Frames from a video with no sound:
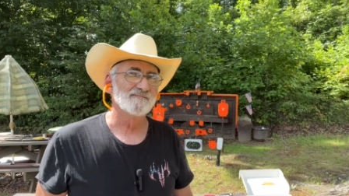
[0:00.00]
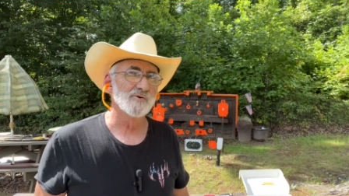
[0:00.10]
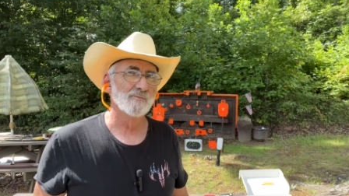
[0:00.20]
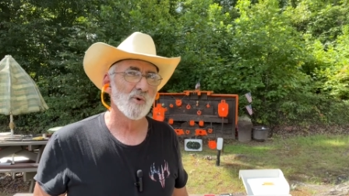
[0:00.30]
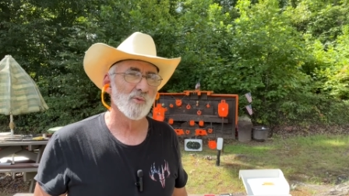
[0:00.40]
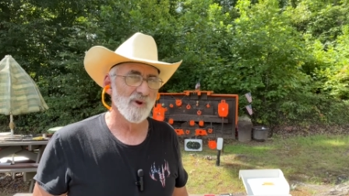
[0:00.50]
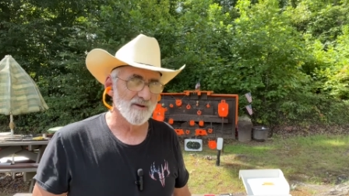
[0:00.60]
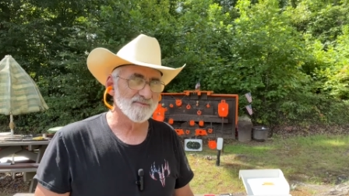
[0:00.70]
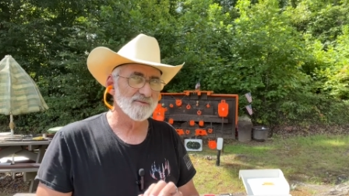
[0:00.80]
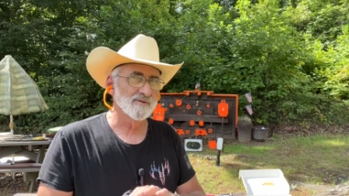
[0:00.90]
few more
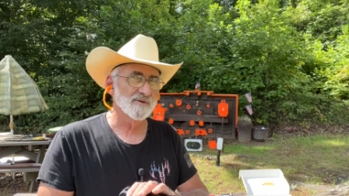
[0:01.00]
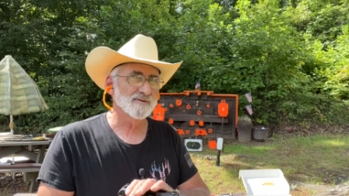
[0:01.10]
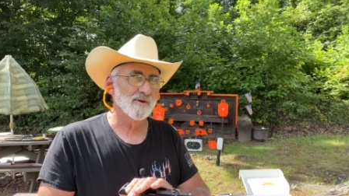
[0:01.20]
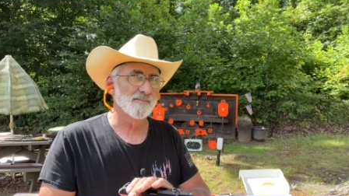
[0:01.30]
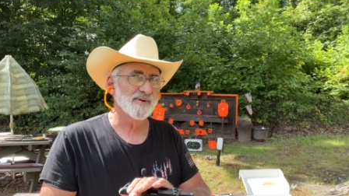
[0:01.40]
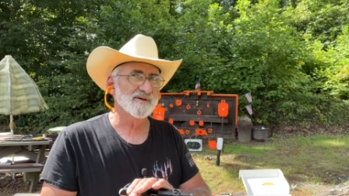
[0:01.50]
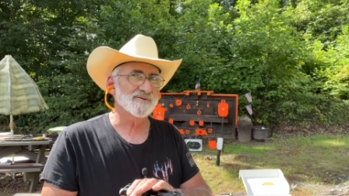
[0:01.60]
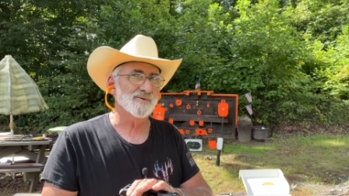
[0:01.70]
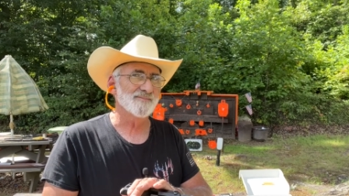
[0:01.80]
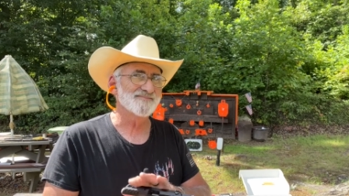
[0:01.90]
rounds through this little
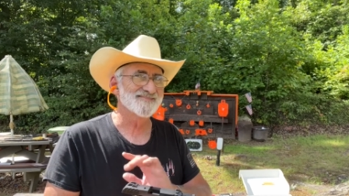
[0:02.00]
pistol.